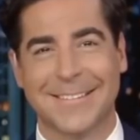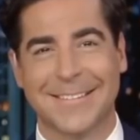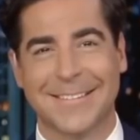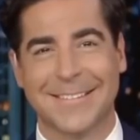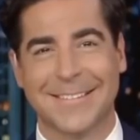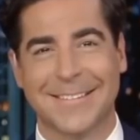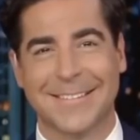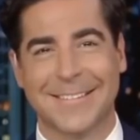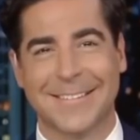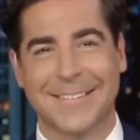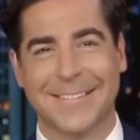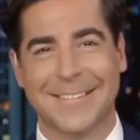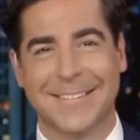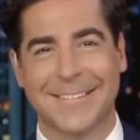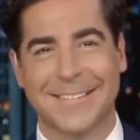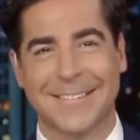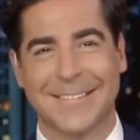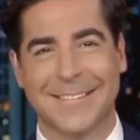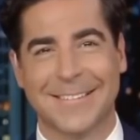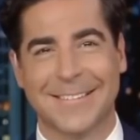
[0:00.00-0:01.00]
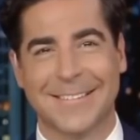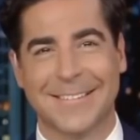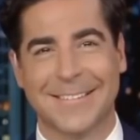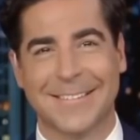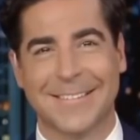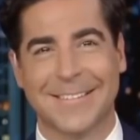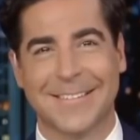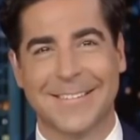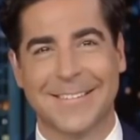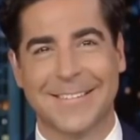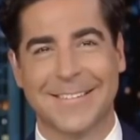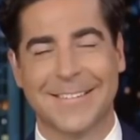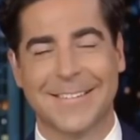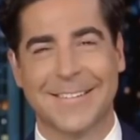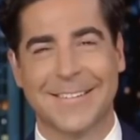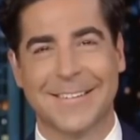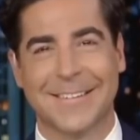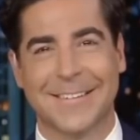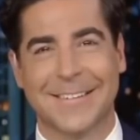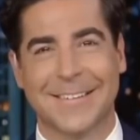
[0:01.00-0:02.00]

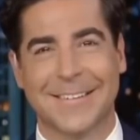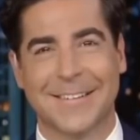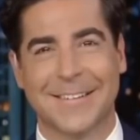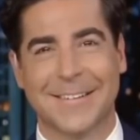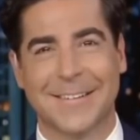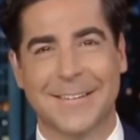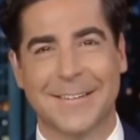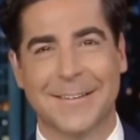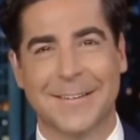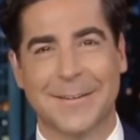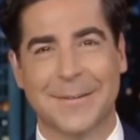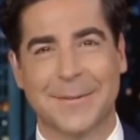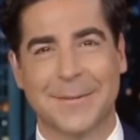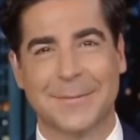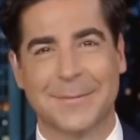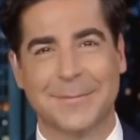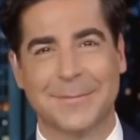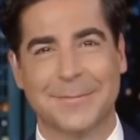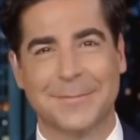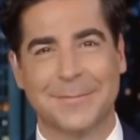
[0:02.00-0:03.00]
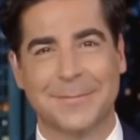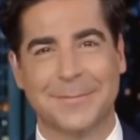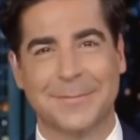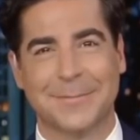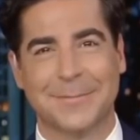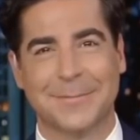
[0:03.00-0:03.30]
The person shown says nothing.